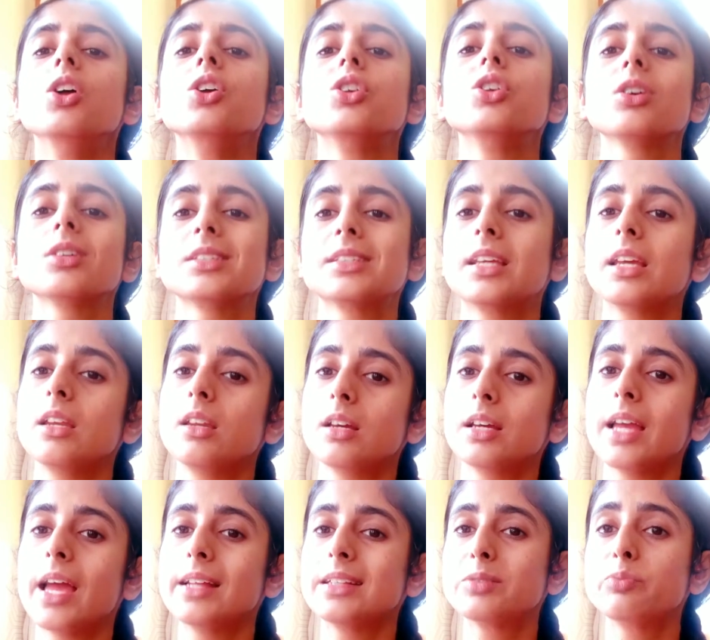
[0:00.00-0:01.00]
your skin
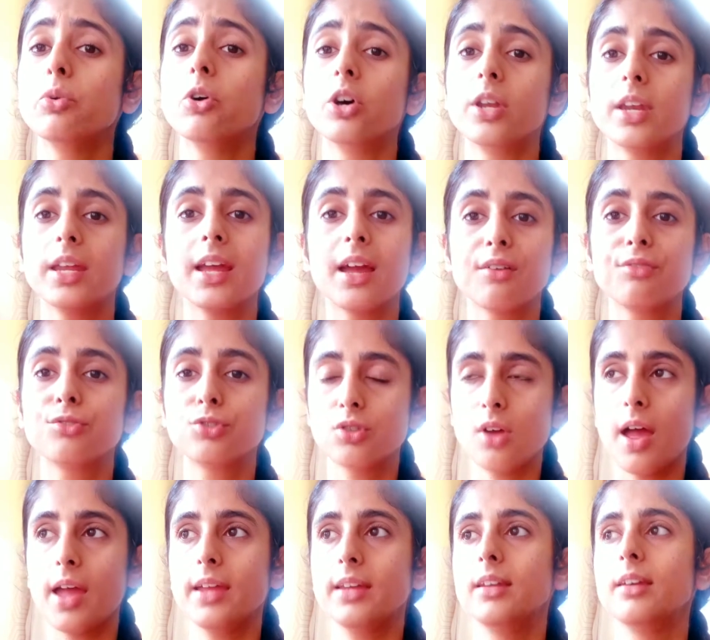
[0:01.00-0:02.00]
against burning. I've
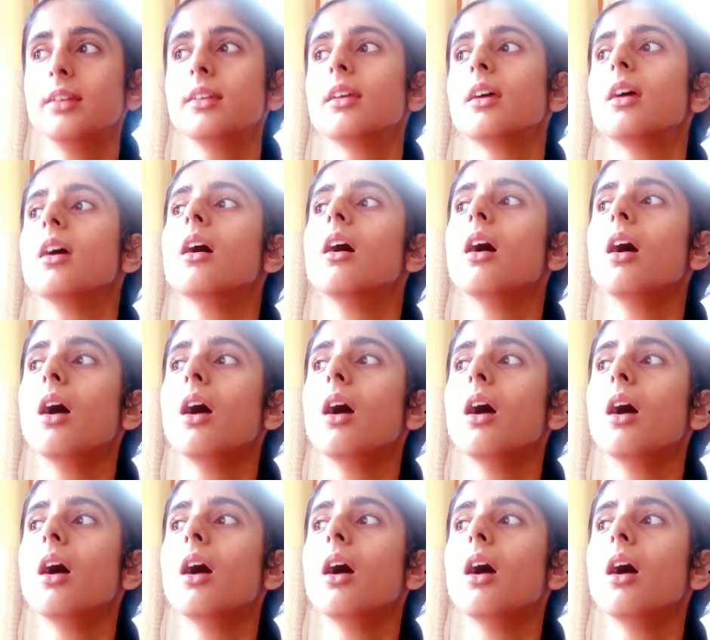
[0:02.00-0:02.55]
tried it,